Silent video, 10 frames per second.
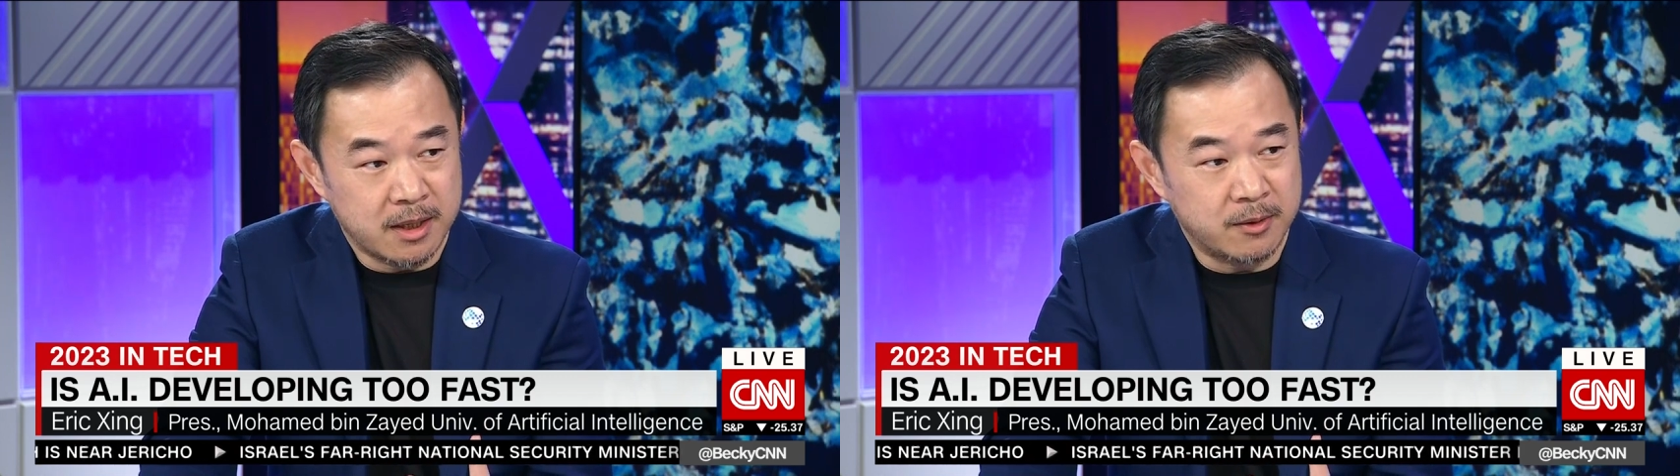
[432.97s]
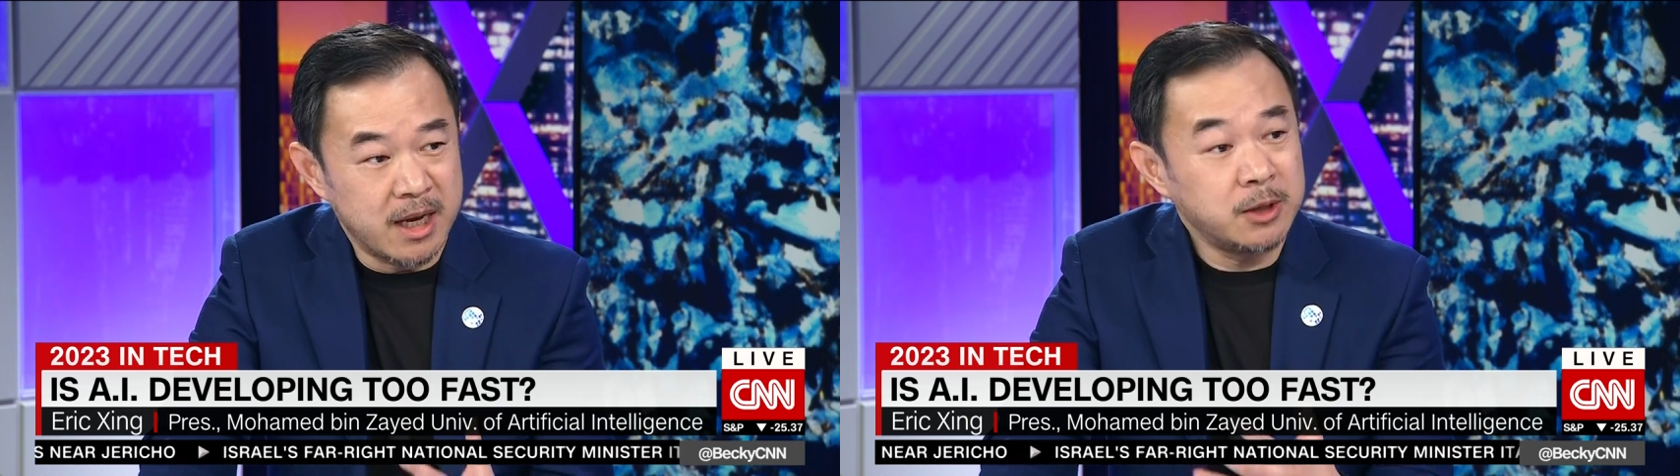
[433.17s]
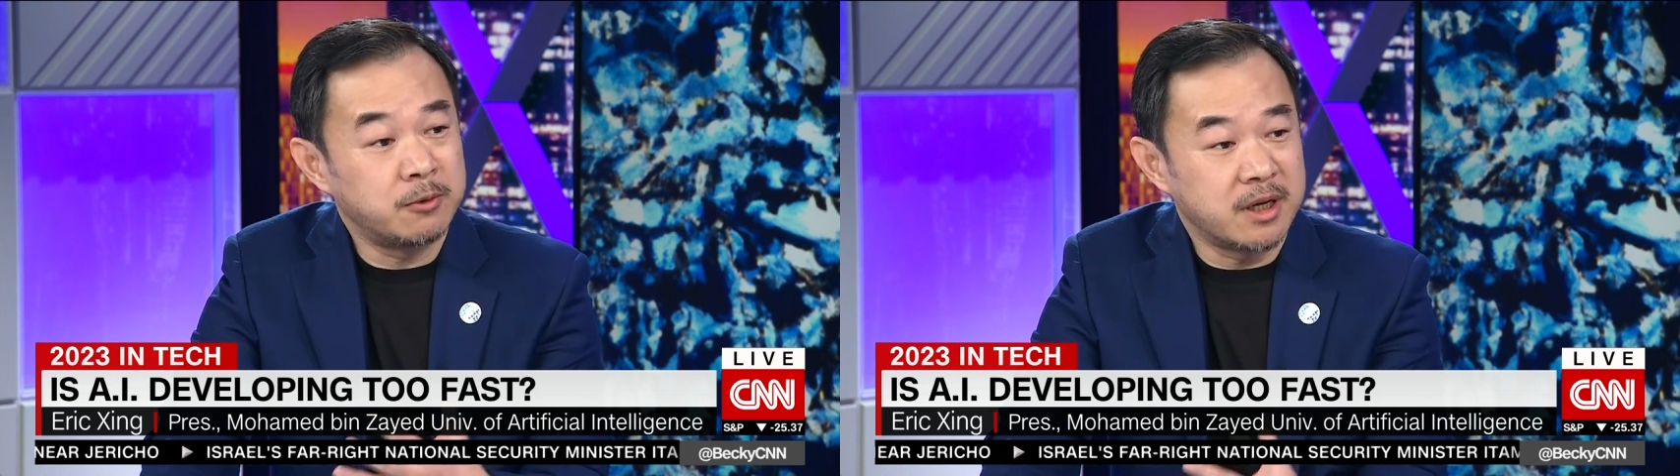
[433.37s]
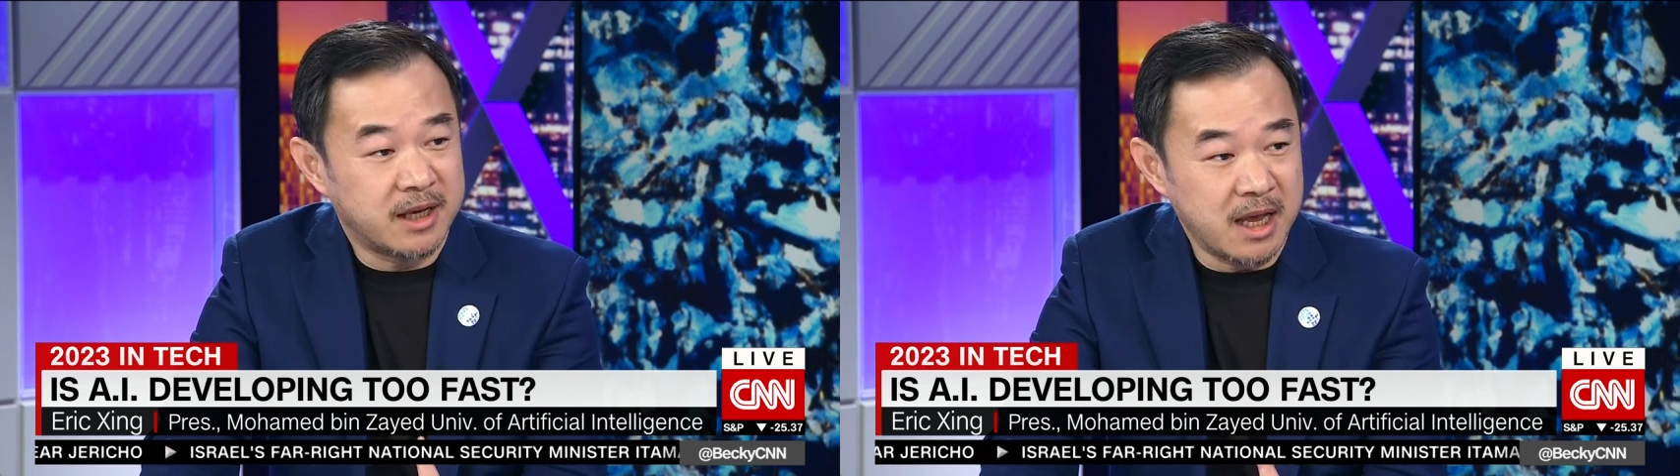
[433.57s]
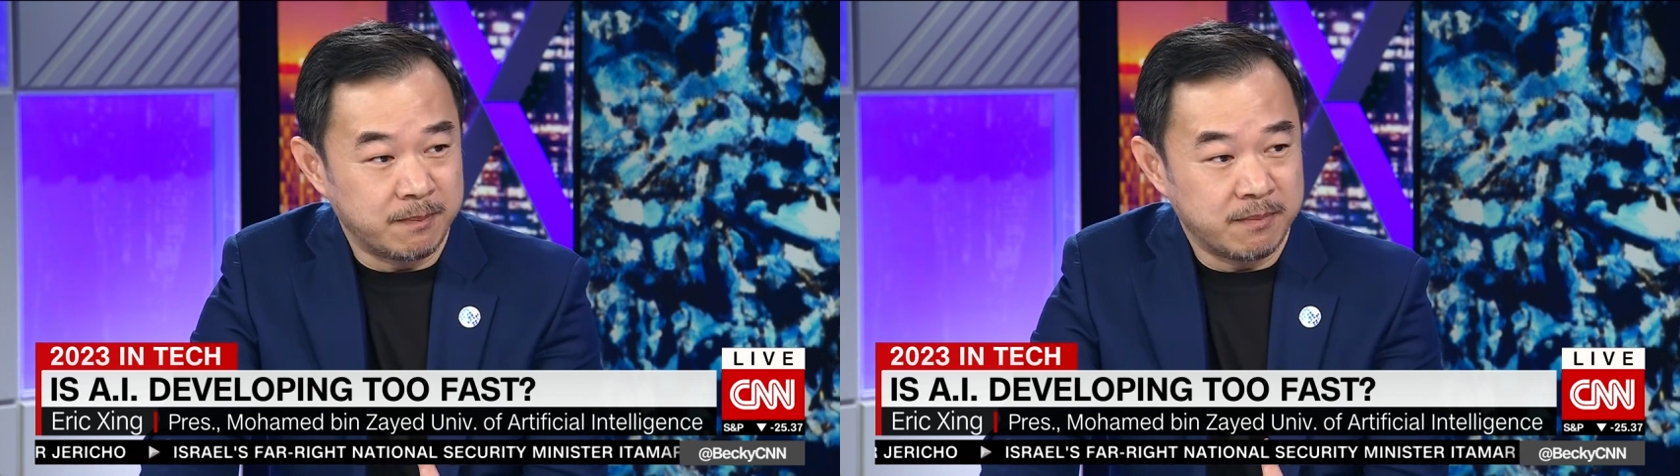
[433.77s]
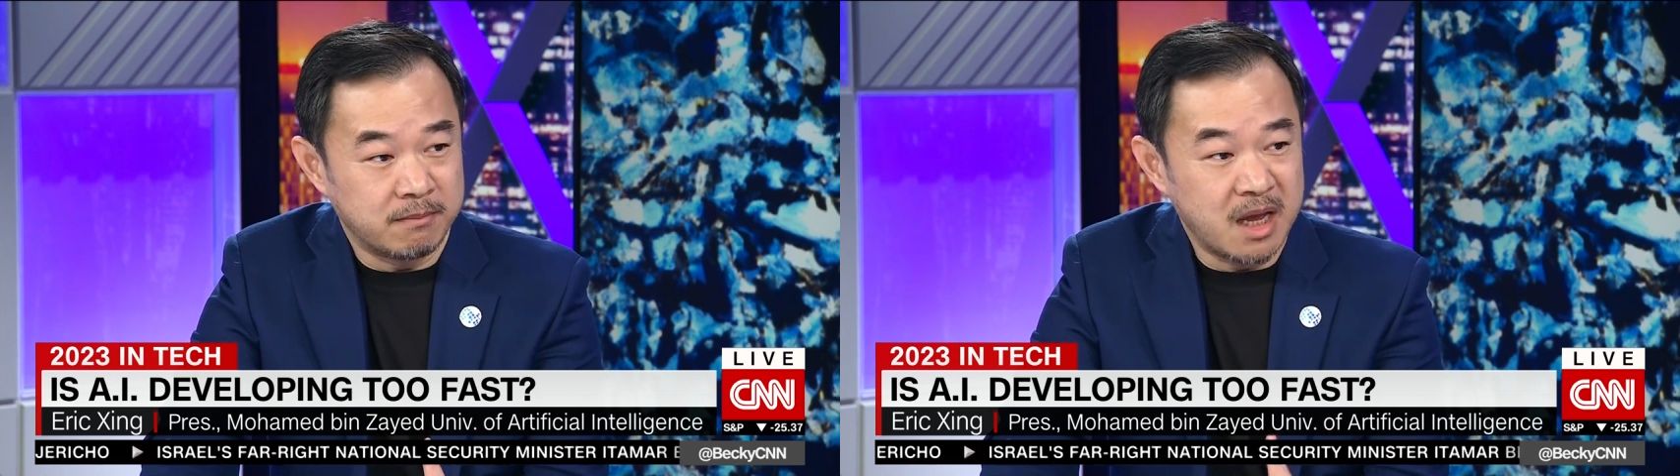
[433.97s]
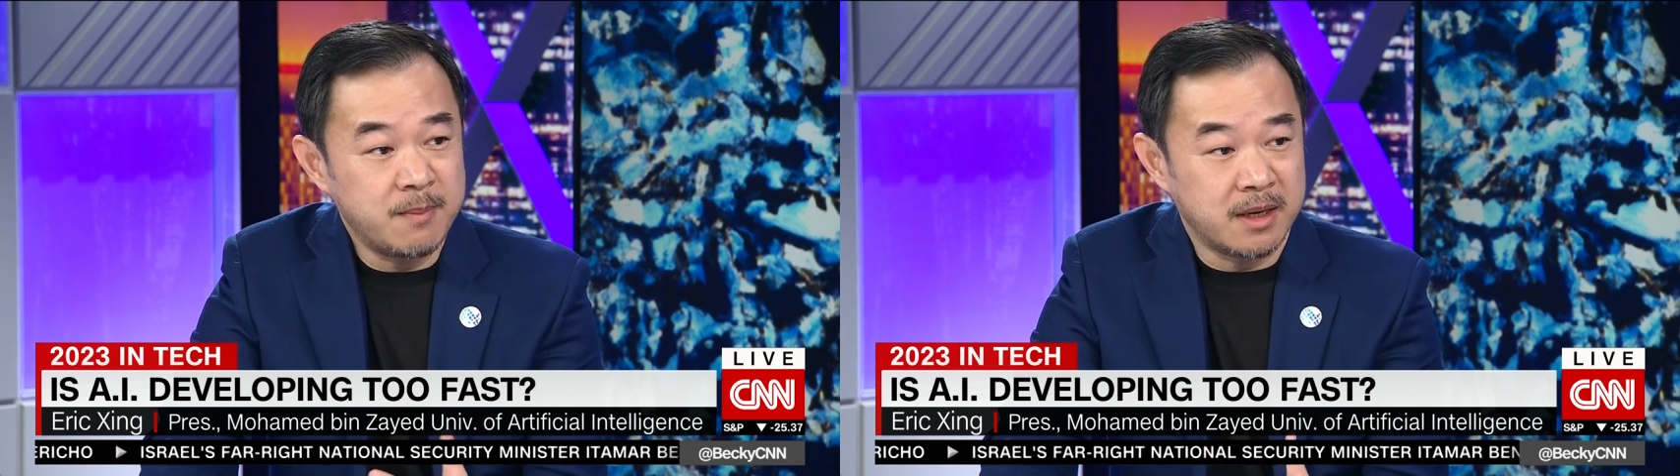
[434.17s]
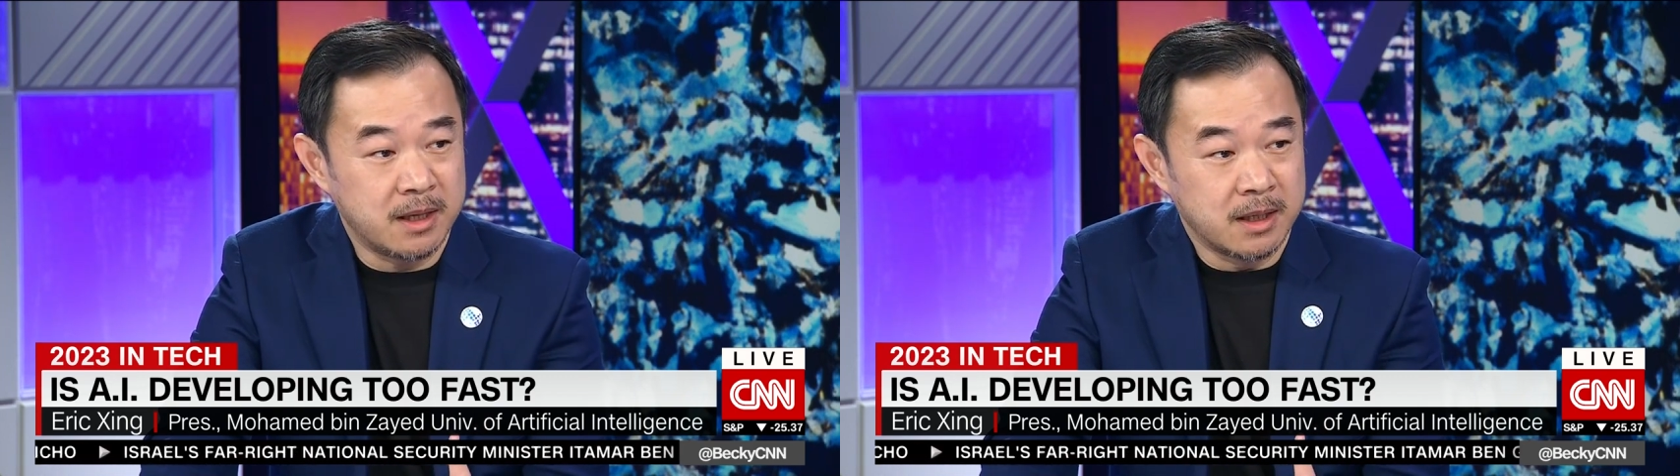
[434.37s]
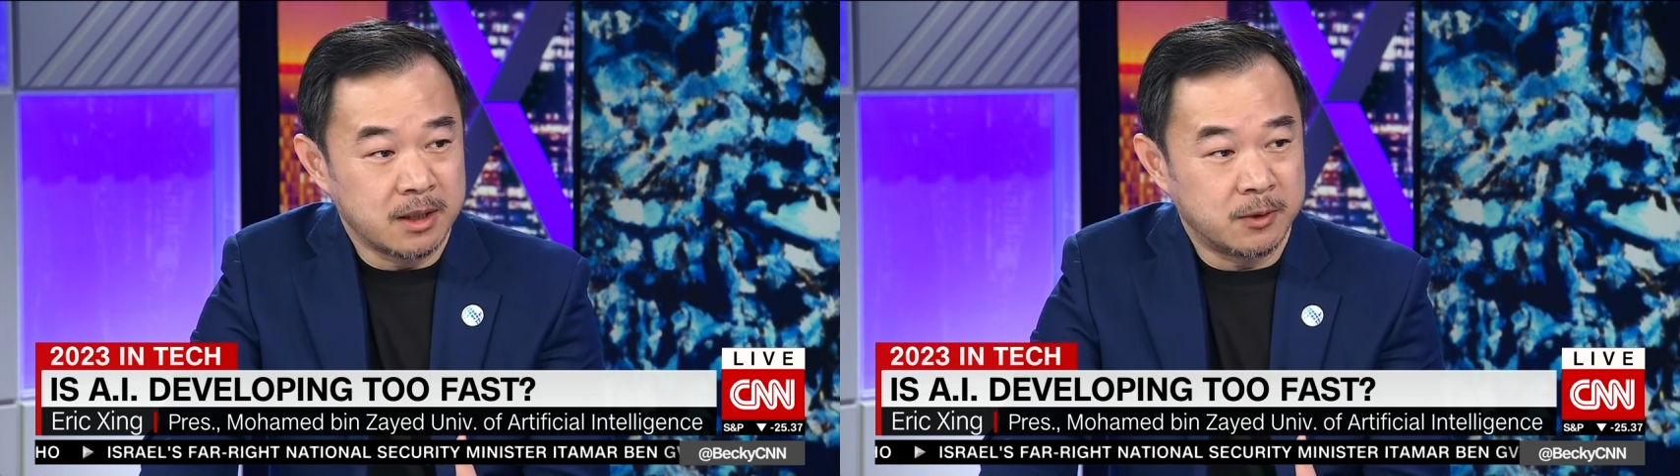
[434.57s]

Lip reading: you know, into the game, maybe